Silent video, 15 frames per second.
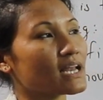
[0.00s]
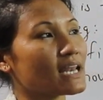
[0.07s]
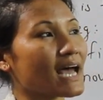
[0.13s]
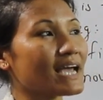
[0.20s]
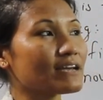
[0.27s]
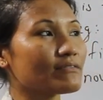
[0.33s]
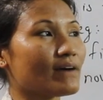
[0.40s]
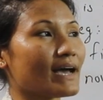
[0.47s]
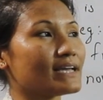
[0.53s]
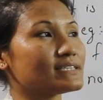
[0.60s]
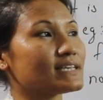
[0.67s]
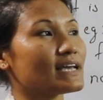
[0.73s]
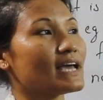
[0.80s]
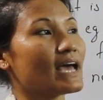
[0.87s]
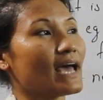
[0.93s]

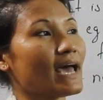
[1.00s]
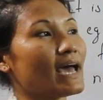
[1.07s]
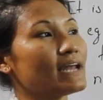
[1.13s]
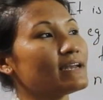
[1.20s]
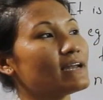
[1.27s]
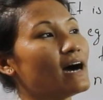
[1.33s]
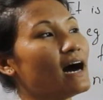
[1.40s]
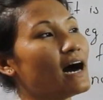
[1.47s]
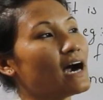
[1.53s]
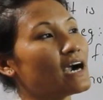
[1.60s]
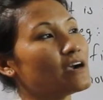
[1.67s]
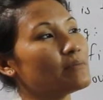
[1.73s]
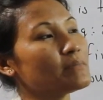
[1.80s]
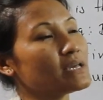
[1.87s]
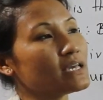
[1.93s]
Likewise, an
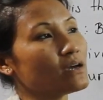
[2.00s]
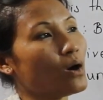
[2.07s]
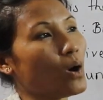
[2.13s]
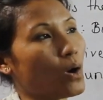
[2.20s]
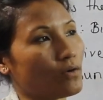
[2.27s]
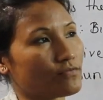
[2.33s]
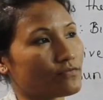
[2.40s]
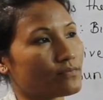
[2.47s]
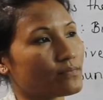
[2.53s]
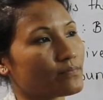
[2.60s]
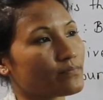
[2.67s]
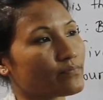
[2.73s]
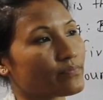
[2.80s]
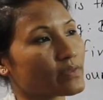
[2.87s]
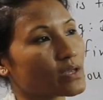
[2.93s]
army of.
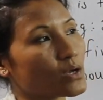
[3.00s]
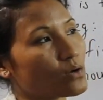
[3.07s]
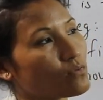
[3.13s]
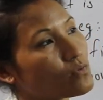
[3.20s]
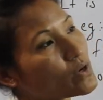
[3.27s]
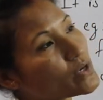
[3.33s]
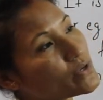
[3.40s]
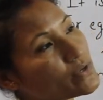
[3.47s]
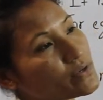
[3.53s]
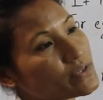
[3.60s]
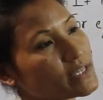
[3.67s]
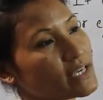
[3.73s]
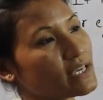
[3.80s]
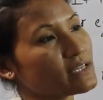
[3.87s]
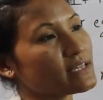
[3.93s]
What do
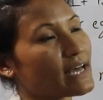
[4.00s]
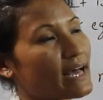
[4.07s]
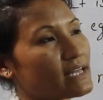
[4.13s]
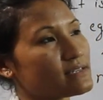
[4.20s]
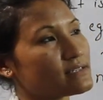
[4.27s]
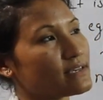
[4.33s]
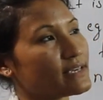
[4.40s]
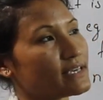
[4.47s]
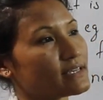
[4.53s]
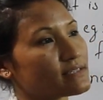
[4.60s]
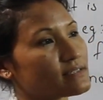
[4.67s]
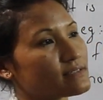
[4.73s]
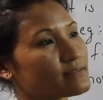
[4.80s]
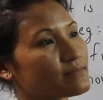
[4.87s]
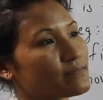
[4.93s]
you think the answer
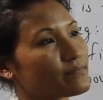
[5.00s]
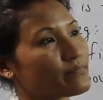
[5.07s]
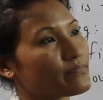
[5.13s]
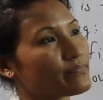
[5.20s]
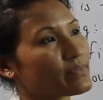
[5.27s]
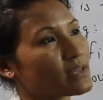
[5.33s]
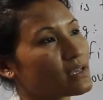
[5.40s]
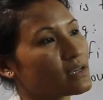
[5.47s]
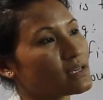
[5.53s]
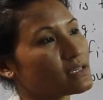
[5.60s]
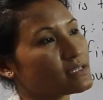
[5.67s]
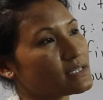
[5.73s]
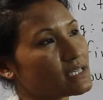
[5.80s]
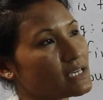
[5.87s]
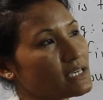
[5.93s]
is?
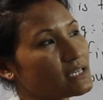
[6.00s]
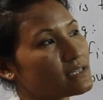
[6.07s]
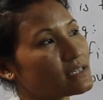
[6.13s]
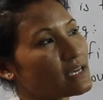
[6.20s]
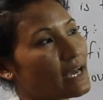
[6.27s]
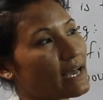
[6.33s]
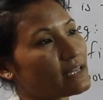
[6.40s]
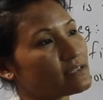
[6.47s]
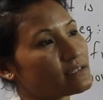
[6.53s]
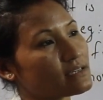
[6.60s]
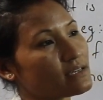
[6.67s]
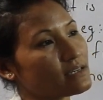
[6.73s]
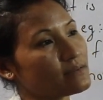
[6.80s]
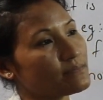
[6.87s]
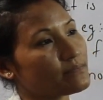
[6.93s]
See the
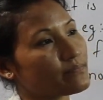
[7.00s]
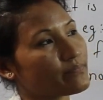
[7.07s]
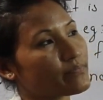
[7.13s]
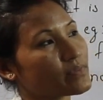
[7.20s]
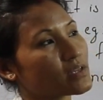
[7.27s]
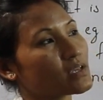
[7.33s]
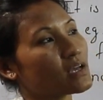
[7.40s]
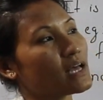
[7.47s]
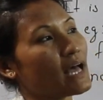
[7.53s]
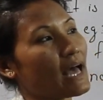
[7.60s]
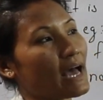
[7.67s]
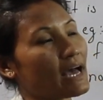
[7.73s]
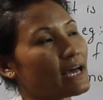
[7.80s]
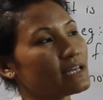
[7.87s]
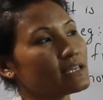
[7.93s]
answer?
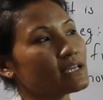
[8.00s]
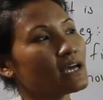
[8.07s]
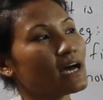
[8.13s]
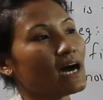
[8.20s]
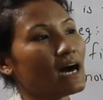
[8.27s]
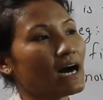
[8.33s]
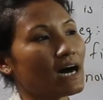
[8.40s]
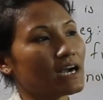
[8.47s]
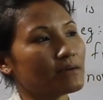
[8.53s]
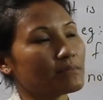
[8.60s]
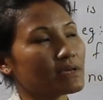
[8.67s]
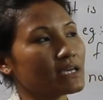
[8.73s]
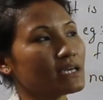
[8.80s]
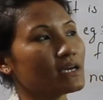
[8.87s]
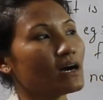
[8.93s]
An
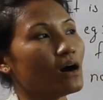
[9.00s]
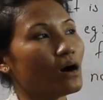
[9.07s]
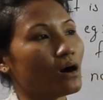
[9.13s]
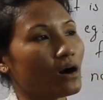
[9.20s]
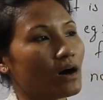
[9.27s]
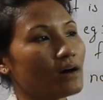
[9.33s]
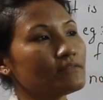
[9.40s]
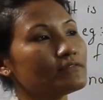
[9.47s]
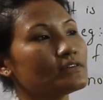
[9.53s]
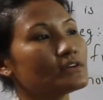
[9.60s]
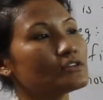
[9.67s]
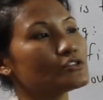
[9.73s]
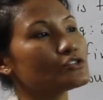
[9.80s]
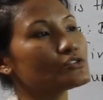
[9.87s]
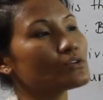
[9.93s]
army of
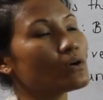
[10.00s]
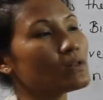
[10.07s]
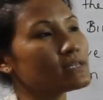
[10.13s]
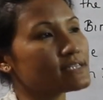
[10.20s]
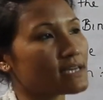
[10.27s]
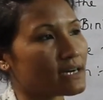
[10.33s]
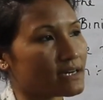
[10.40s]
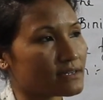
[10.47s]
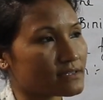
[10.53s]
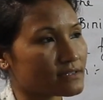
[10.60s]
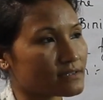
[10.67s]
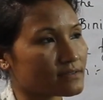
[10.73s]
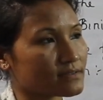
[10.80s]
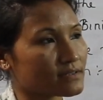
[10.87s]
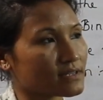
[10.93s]

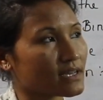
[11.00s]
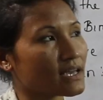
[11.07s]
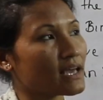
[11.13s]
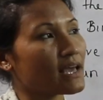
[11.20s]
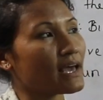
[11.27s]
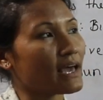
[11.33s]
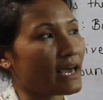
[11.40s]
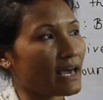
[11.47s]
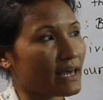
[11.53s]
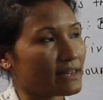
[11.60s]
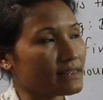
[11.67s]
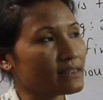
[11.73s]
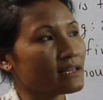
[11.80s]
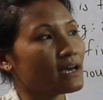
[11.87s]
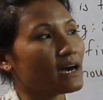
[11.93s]
soldiers.
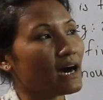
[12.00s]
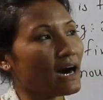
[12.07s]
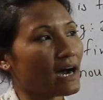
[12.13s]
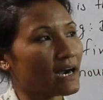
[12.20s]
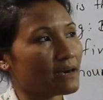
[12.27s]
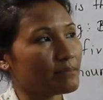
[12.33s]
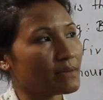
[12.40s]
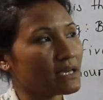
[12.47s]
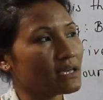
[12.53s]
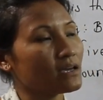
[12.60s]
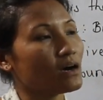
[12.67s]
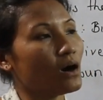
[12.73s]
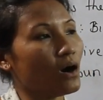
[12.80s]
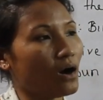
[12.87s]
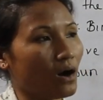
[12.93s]
An
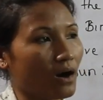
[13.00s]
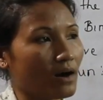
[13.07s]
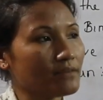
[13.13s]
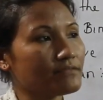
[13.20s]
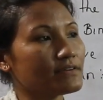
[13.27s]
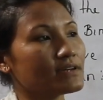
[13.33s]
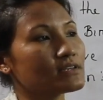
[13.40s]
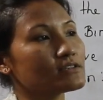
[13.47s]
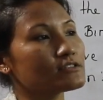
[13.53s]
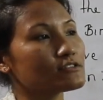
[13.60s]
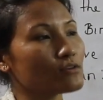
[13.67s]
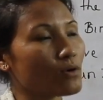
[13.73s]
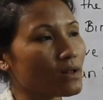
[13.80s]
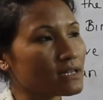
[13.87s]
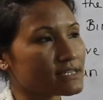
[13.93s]
army of
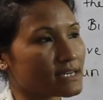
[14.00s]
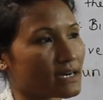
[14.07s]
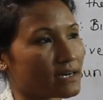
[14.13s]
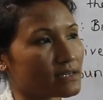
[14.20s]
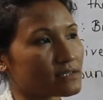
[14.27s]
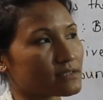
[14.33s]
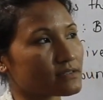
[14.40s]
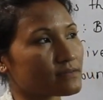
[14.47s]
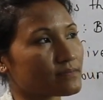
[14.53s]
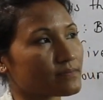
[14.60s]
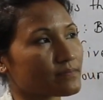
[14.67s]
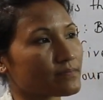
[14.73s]
soldiers.